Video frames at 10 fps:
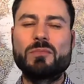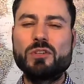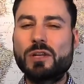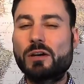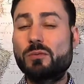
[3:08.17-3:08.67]

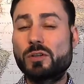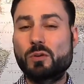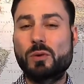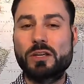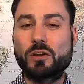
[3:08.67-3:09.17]
You now know
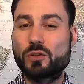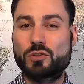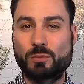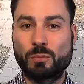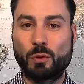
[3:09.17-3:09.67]
why
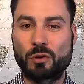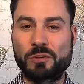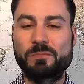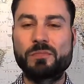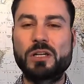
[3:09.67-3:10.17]
goals are
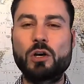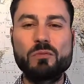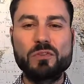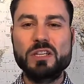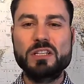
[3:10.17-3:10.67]
important, and
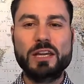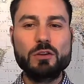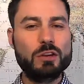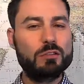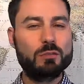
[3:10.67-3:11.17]
hopefully now
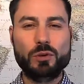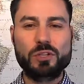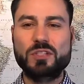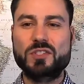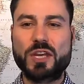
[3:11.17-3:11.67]
you have a
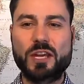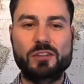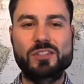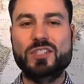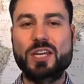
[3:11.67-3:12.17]
burning
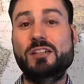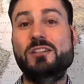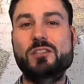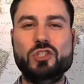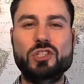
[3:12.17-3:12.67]
desire to set
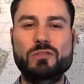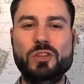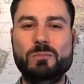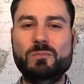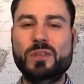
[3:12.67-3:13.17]
and achieve
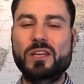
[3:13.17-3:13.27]
them.